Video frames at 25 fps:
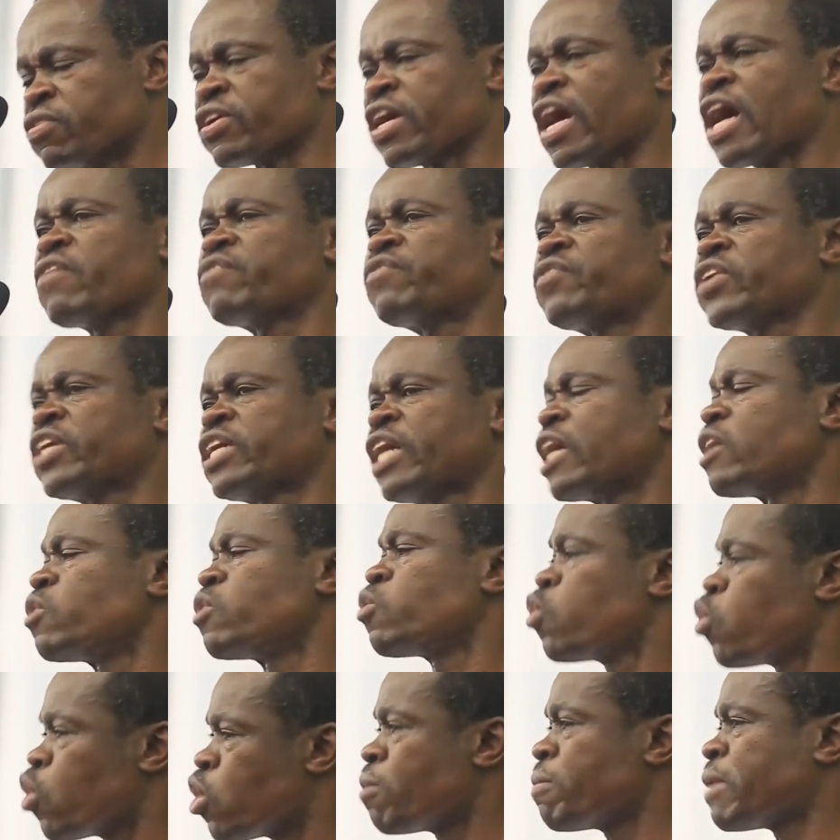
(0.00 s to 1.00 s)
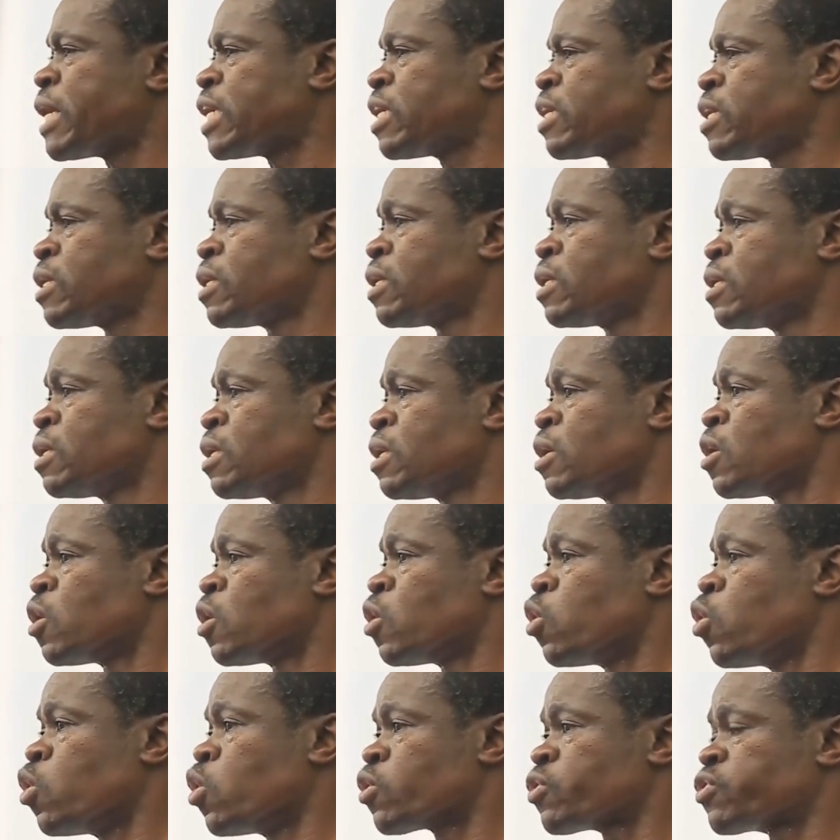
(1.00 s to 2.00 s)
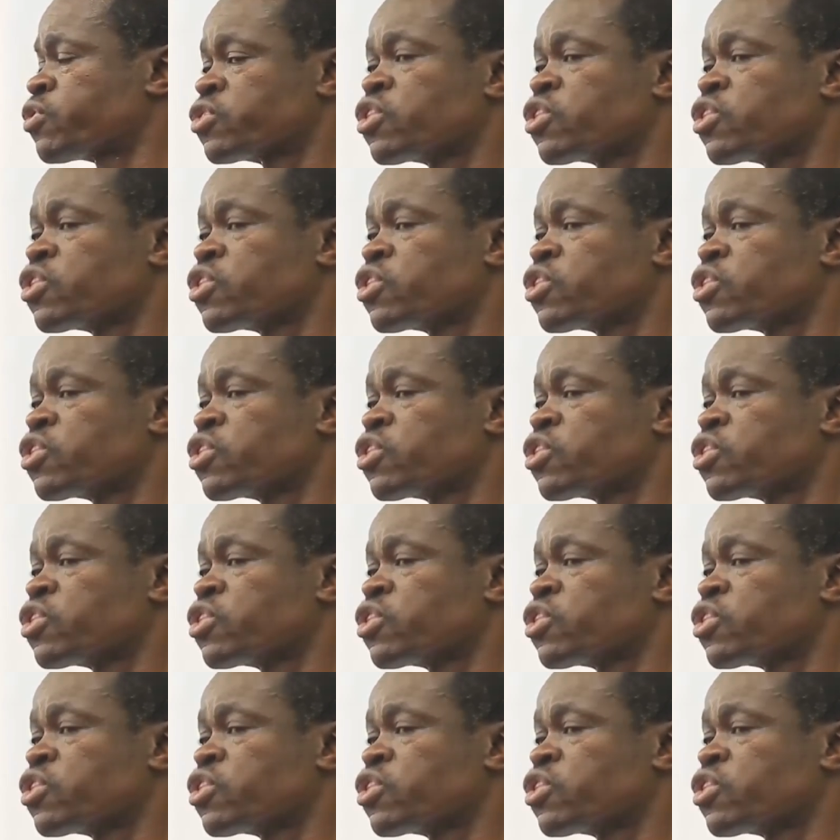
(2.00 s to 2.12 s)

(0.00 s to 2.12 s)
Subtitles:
The African woman who